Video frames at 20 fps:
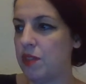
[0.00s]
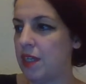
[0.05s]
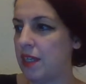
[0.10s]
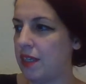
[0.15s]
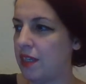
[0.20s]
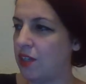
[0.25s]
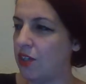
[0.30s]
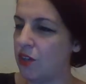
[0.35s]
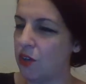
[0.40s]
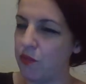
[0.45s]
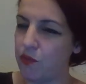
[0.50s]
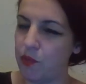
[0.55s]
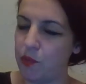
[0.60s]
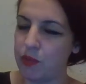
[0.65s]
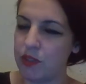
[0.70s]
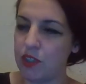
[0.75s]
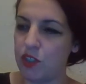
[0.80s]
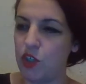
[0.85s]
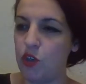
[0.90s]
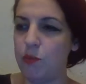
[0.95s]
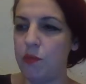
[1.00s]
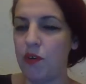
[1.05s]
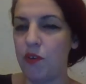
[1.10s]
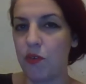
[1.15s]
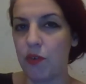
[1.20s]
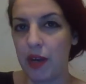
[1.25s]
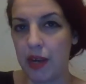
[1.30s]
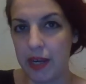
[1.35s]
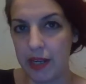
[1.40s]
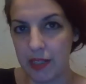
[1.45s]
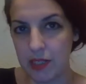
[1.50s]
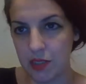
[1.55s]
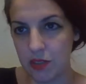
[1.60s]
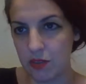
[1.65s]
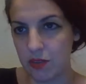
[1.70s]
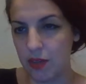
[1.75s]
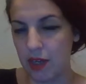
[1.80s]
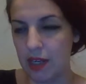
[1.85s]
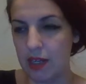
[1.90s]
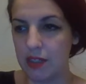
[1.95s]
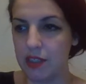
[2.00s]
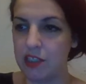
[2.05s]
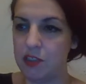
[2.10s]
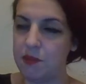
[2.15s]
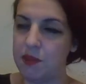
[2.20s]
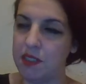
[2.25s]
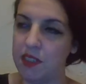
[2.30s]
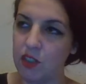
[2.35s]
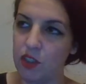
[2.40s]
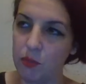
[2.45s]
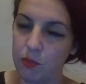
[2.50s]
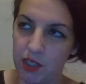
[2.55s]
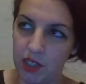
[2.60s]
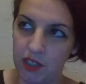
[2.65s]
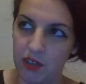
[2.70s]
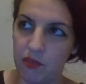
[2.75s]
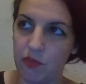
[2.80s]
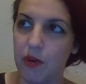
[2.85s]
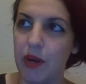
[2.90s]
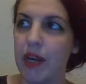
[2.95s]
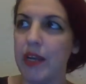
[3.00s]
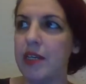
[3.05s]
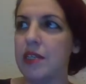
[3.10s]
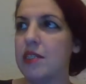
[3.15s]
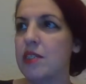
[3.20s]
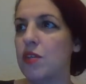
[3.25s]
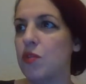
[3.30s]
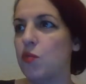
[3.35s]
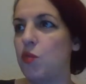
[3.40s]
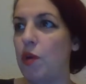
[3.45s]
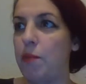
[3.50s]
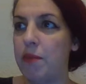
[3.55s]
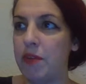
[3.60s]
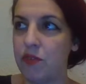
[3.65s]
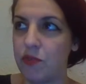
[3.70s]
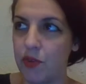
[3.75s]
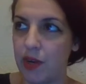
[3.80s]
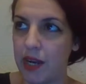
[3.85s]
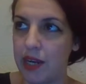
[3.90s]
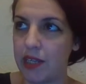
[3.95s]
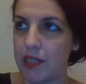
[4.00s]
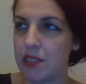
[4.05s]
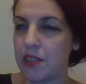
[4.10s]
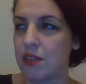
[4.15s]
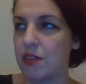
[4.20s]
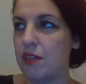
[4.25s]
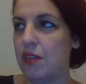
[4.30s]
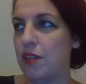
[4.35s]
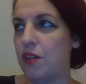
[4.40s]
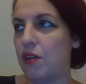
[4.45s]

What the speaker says: Like, if it was human rights or LGBT community rights or women's rights or,